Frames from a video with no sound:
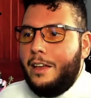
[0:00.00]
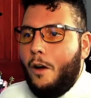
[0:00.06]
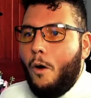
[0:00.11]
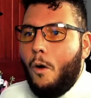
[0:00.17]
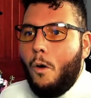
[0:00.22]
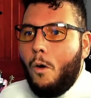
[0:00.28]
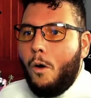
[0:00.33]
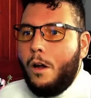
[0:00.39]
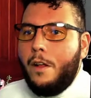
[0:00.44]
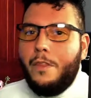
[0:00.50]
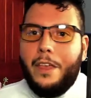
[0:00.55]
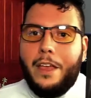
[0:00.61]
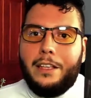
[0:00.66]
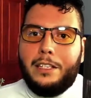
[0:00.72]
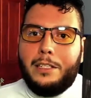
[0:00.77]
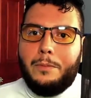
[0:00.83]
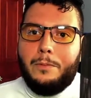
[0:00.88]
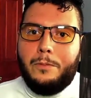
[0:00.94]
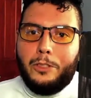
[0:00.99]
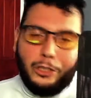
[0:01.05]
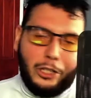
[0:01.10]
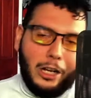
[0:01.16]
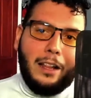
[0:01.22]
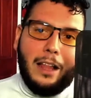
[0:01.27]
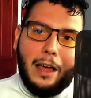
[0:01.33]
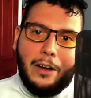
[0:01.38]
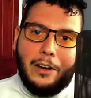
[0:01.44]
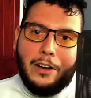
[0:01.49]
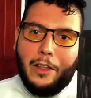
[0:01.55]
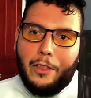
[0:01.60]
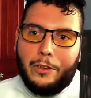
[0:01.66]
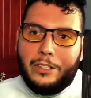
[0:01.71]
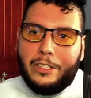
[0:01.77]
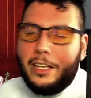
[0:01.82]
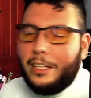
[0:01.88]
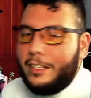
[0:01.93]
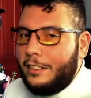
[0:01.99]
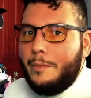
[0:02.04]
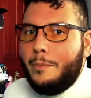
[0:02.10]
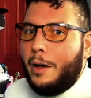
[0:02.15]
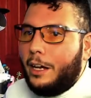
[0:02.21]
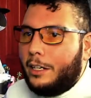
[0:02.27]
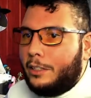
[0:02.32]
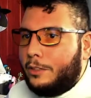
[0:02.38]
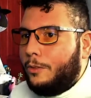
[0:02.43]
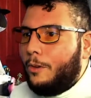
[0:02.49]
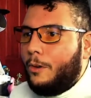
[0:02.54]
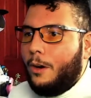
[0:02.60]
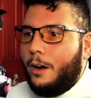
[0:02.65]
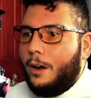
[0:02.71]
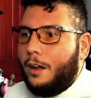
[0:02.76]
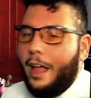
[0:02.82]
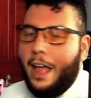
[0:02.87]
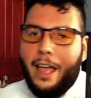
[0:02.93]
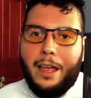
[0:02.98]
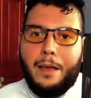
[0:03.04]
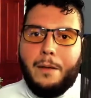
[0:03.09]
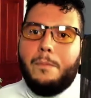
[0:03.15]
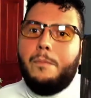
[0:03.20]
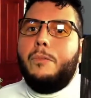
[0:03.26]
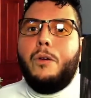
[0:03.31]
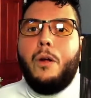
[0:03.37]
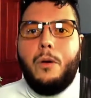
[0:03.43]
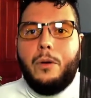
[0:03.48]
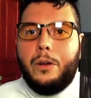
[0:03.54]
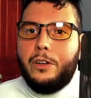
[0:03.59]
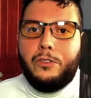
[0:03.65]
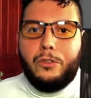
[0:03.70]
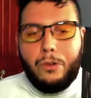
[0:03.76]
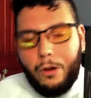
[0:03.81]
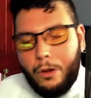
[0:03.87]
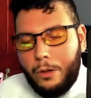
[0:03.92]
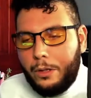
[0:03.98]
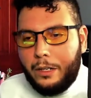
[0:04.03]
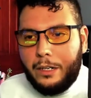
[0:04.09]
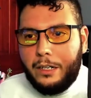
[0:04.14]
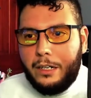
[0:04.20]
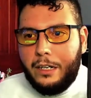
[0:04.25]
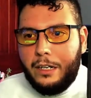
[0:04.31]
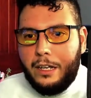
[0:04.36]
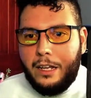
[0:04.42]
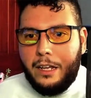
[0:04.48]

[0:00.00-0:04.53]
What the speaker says: Or they shell out another $60 for a Pro controller